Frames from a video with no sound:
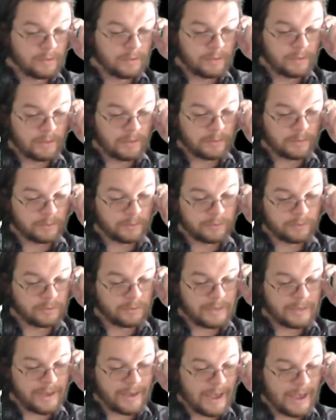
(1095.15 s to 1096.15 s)
is equal to
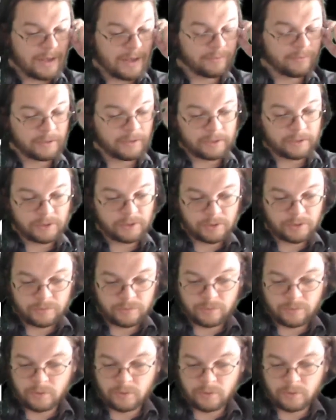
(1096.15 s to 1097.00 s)
the average